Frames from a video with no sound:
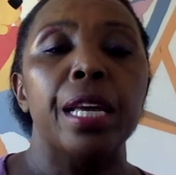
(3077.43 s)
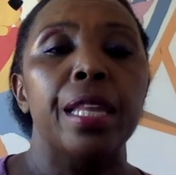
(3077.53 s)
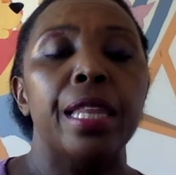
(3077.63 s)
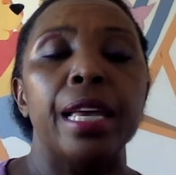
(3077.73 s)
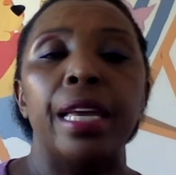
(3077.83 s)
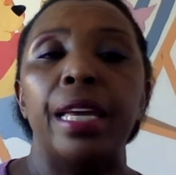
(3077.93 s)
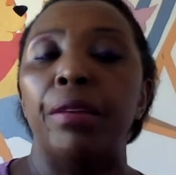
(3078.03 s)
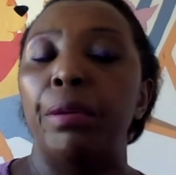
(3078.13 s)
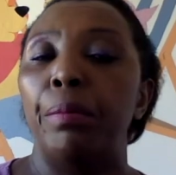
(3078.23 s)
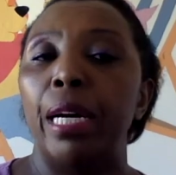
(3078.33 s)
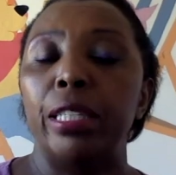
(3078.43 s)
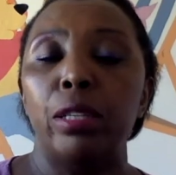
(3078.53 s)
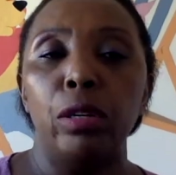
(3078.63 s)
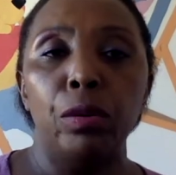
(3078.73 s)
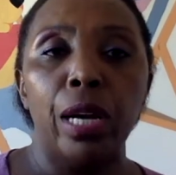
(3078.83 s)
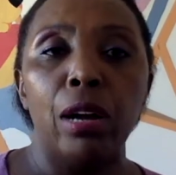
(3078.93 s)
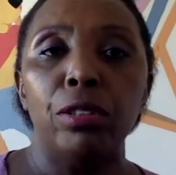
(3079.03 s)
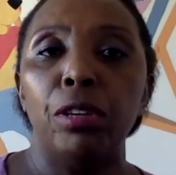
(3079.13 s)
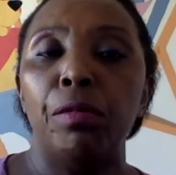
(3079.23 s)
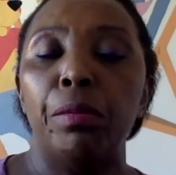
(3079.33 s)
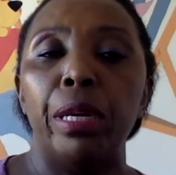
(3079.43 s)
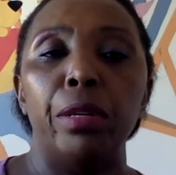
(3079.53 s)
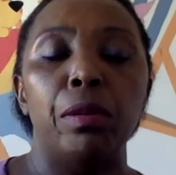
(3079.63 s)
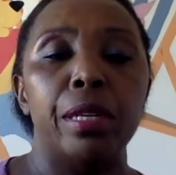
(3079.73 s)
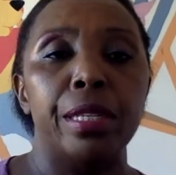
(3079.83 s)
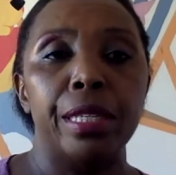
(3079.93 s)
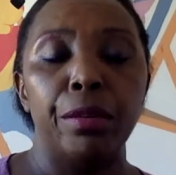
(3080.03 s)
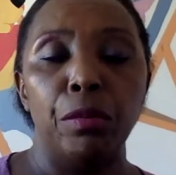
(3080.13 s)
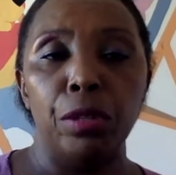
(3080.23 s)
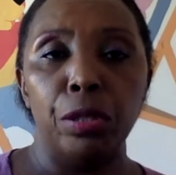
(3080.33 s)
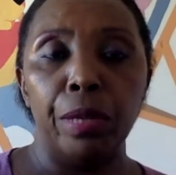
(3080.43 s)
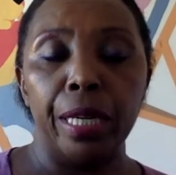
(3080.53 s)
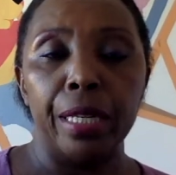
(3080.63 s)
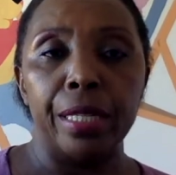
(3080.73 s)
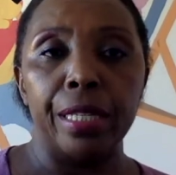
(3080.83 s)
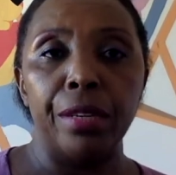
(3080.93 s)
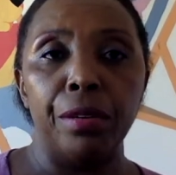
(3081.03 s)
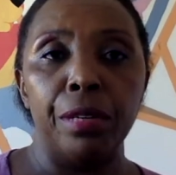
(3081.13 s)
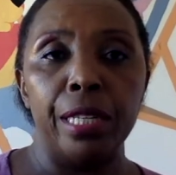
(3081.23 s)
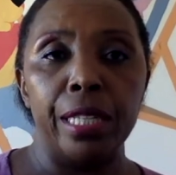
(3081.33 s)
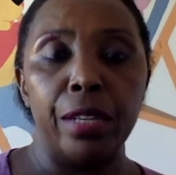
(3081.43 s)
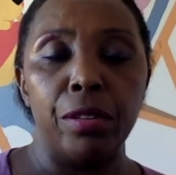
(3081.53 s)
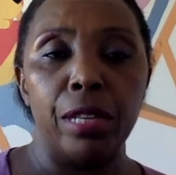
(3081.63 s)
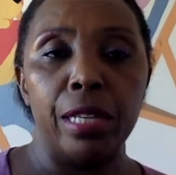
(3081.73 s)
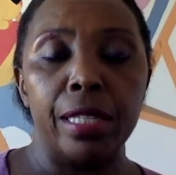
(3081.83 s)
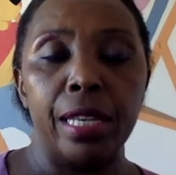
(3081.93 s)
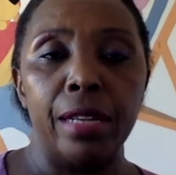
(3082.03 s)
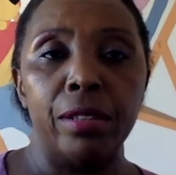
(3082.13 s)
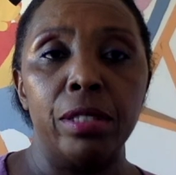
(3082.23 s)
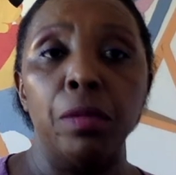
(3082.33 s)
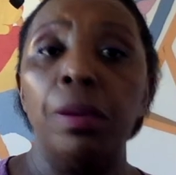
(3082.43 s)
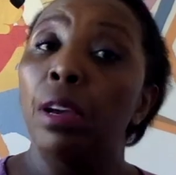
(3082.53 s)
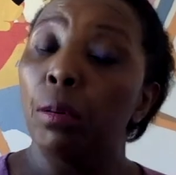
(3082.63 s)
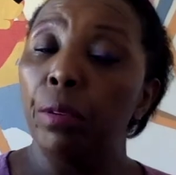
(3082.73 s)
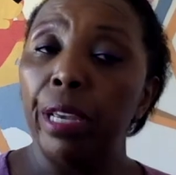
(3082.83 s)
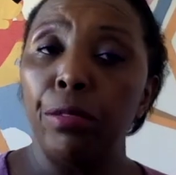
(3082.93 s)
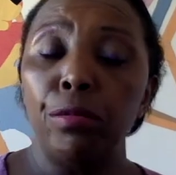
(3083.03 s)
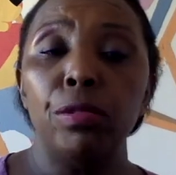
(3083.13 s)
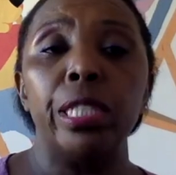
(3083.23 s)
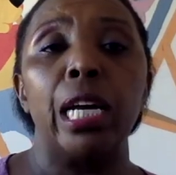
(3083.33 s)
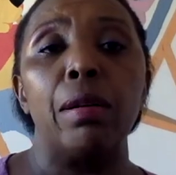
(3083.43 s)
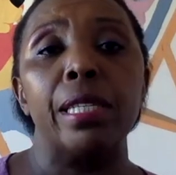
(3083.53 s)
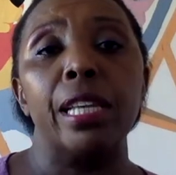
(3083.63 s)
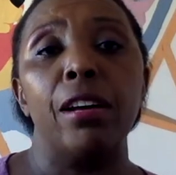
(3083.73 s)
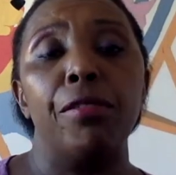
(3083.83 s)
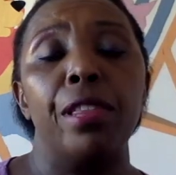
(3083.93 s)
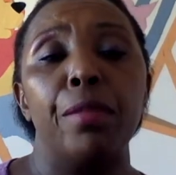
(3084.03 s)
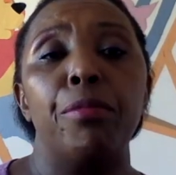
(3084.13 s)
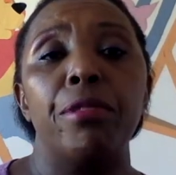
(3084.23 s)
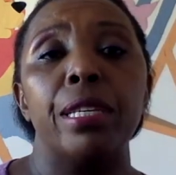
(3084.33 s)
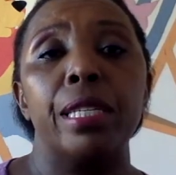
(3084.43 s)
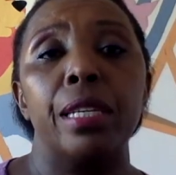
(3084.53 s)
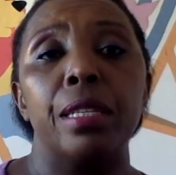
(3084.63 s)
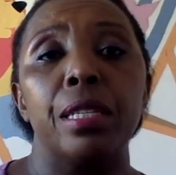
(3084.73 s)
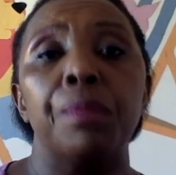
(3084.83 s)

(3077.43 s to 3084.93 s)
Then we might look out of the window and see what we can see, or listen to the sound. So we are rooting ourselves in the present.